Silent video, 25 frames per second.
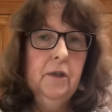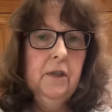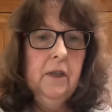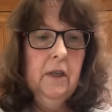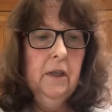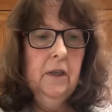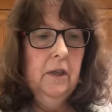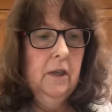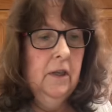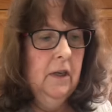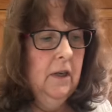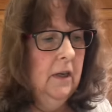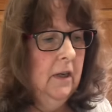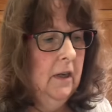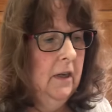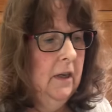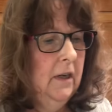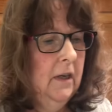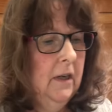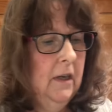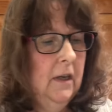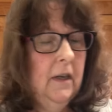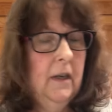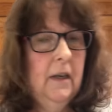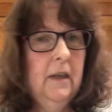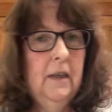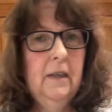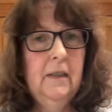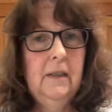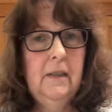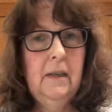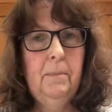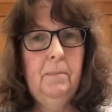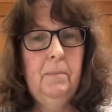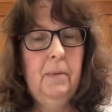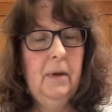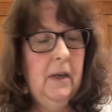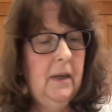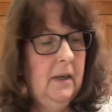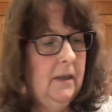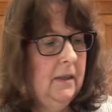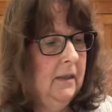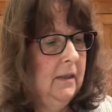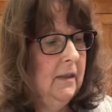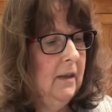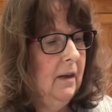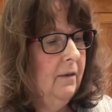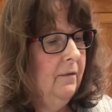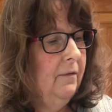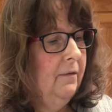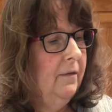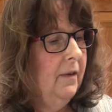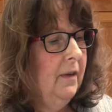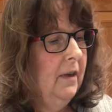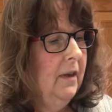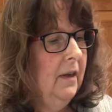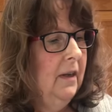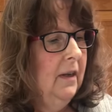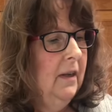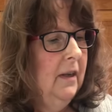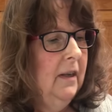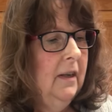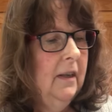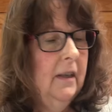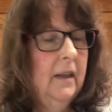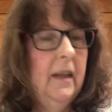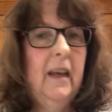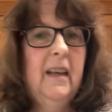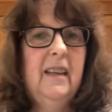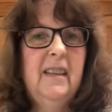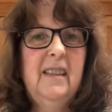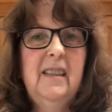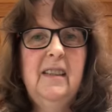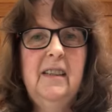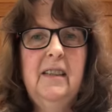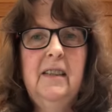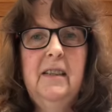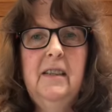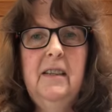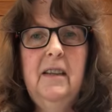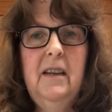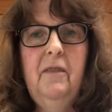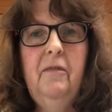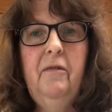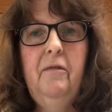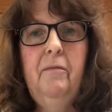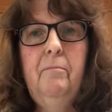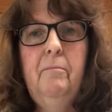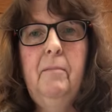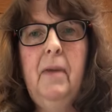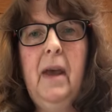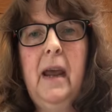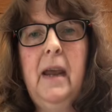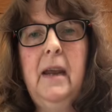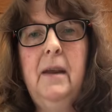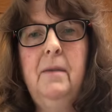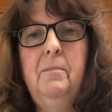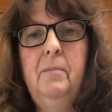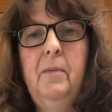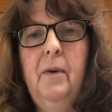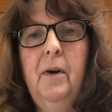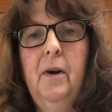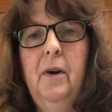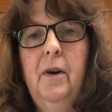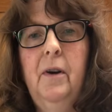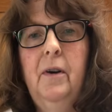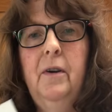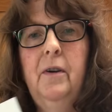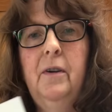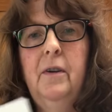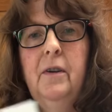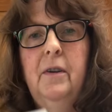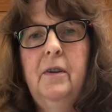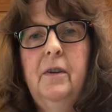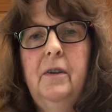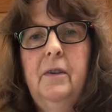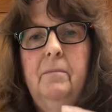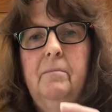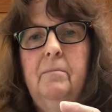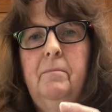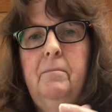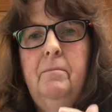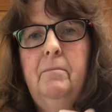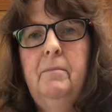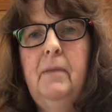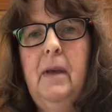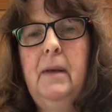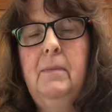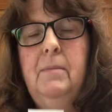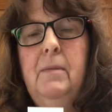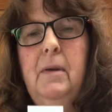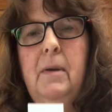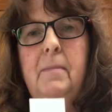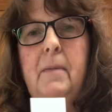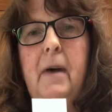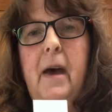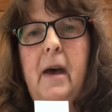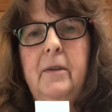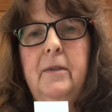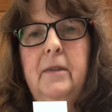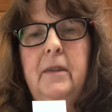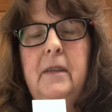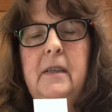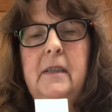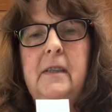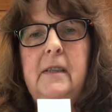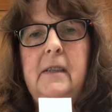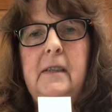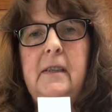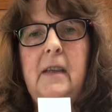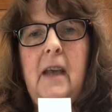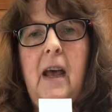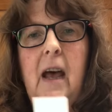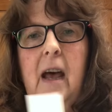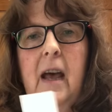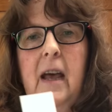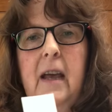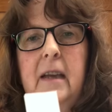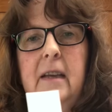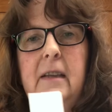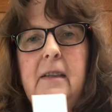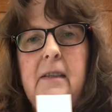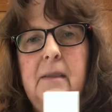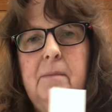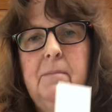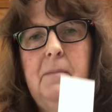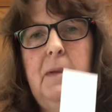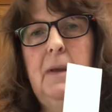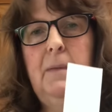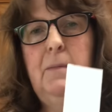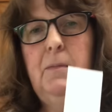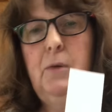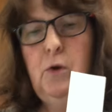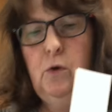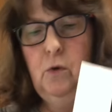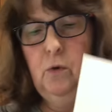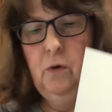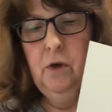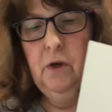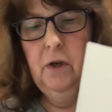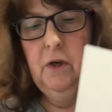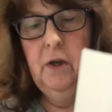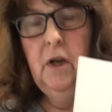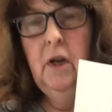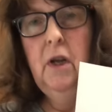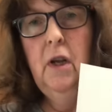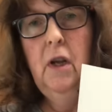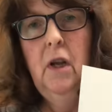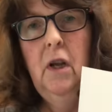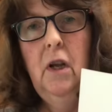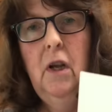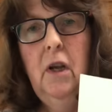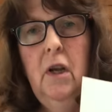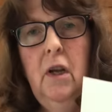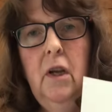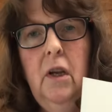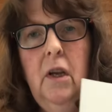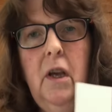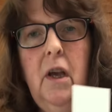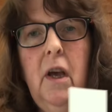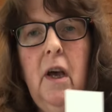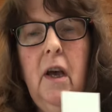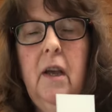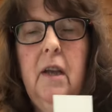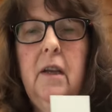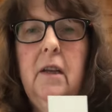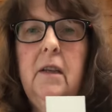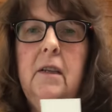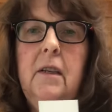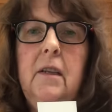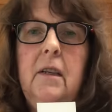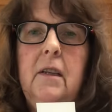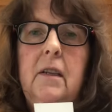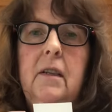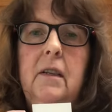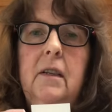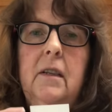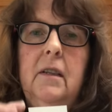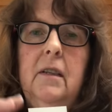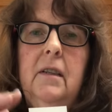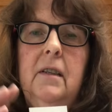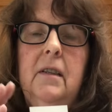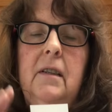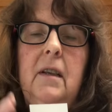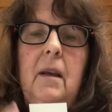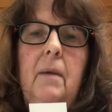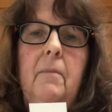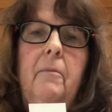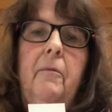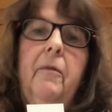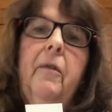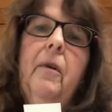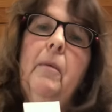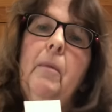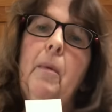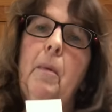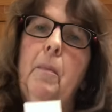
thing you need is a piece of like stiff paper, maybe about this size. Maybe you could cut some from a